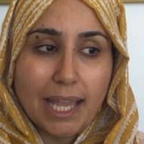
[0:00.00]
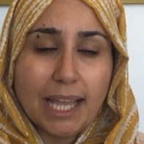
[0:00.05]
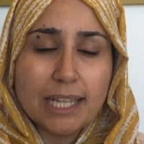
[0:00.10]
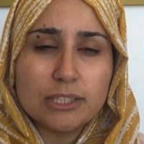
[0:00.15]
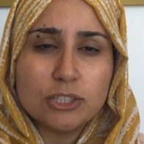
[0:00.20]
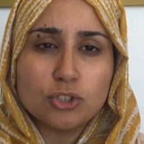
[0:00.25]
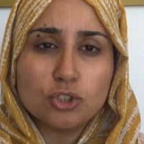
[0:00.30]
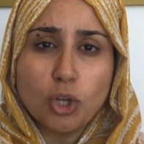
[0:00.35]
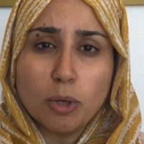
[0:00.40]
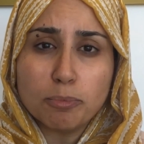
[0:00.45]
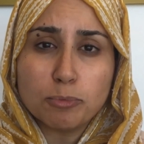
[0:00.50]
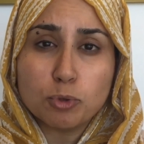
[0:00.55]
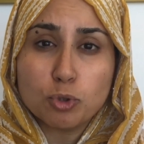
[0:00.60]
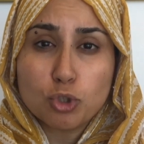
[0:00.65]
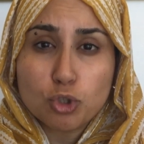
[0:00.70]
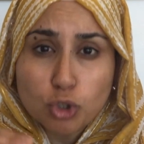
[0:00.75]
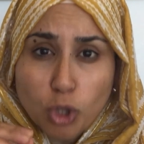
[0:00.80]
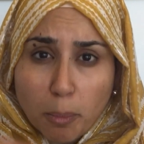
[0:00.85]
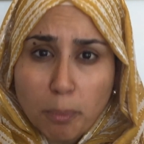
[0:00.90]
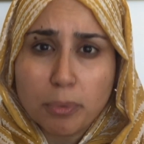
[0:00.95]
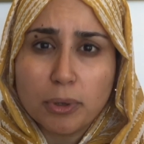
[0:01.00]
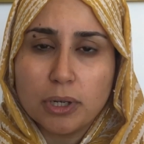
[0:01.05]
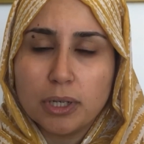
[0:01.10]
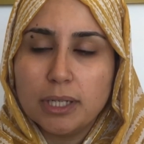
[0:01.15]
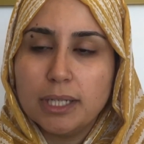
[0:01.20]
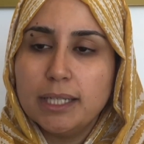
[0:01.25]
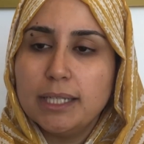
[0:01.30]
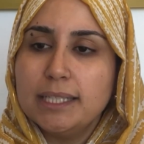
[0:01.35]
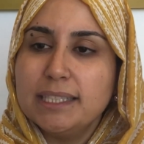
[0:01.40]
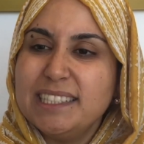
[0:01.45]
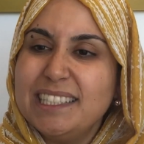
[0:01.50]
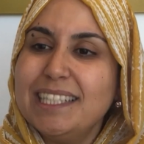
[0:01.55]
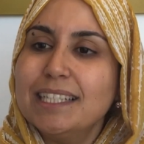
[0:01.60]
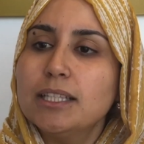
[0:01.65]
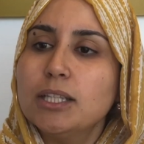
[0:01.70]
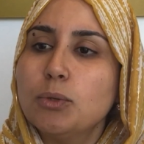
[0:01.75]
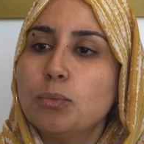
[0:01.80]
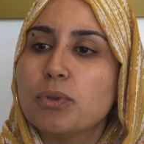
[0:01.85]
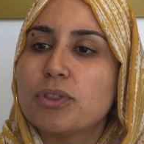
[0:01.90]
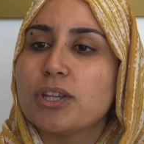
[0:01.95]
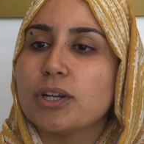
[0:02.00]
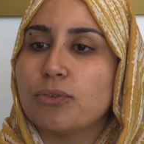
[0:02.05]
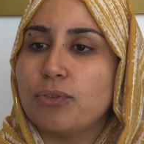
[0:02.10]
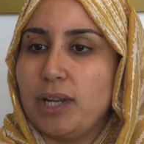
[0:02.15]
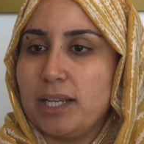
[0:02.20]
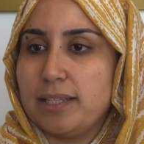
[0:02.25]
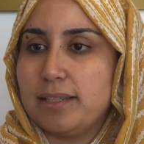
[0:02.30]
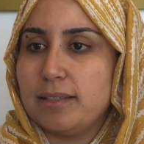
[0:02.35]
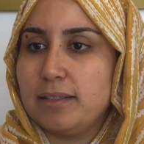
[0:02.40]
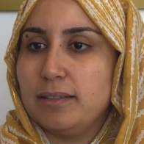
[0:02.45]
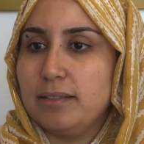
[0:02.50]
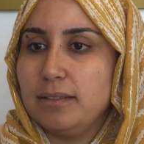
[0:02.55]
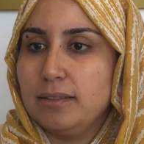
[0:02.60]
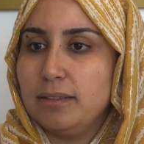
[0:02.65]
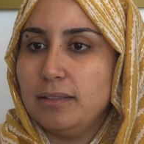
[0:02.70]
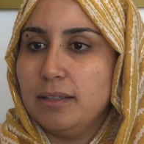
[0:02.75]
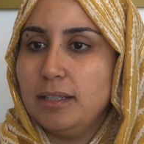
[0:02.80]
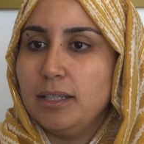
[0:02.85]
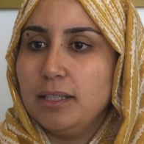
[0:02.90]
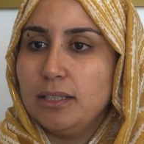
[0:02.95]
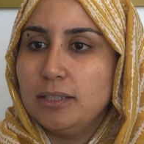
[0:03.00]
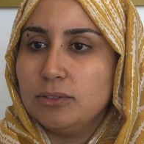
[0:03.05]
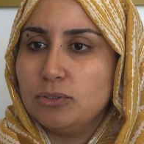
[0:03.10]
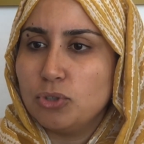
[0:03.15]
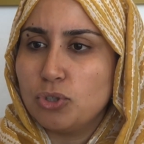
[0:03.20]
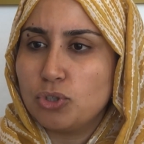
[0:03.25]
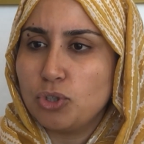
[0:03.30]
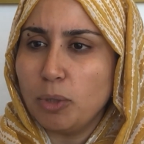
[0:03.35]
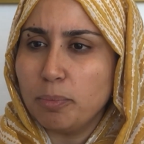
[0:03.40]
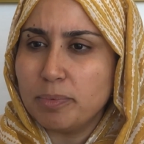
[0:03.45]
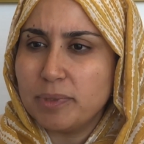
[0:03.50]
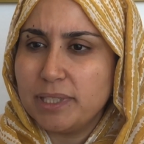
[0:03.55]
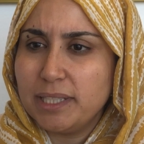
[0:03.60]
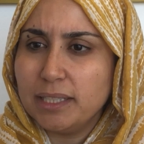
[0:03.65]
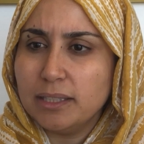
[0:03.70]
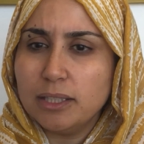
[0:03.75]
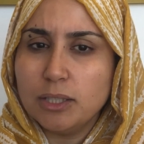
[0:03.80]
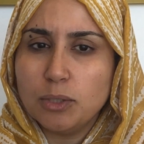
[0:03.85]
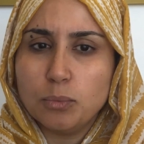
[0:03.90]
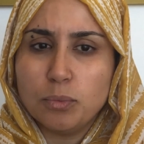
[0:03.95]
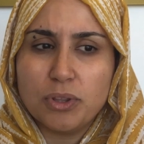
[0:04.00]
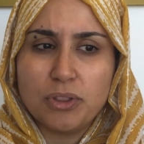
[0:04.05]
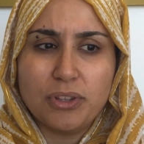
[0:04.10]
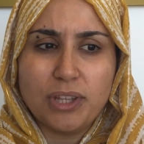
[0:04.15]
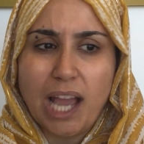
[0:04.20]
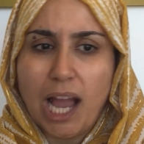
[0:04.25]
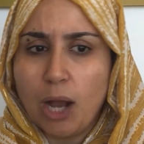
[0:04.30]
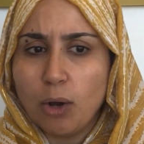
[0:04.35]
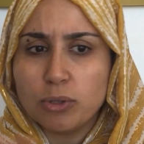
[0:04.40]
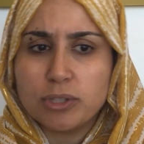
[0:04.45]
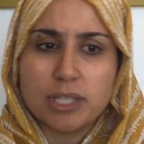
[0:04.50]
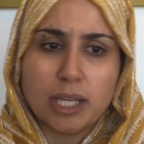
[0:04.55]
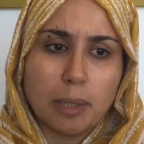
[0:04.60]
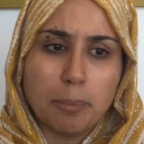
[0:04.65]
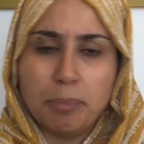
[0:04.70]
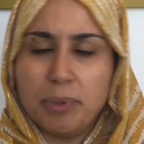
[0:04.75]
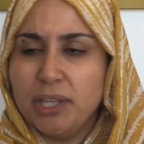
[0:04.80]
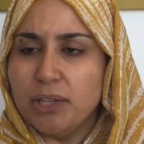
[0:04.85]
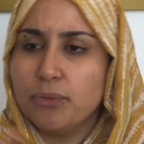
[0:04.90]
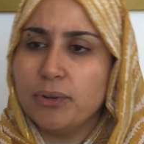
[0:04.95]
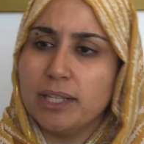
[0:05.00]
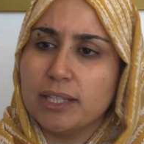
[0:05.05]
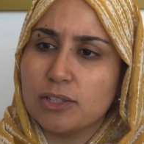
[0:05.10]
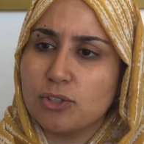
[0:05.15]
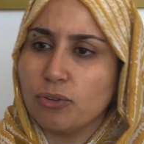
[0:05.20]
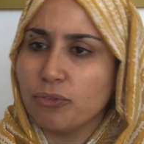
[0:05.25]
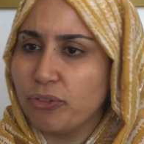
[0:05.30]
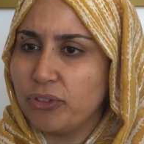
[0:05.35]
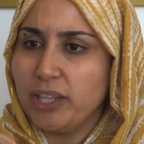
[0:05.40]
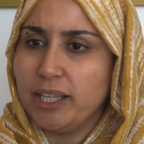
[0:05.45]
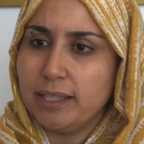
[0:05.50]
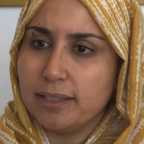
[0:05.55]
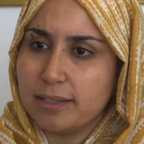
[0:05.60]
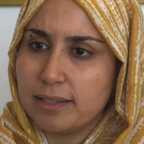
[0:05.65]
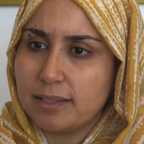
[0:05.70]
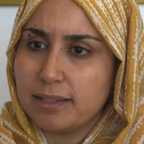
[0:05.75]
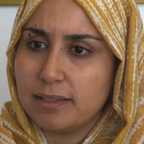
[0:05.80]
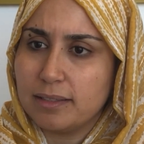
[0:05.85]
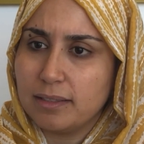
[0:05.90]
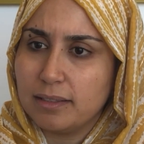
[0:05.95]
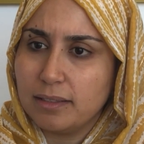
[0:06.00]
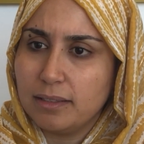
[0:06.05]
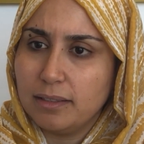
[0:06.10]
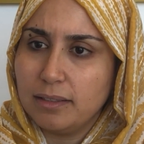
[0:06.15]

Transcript: and stop dealing with the crust, to stop dealing with the outer appearance of things.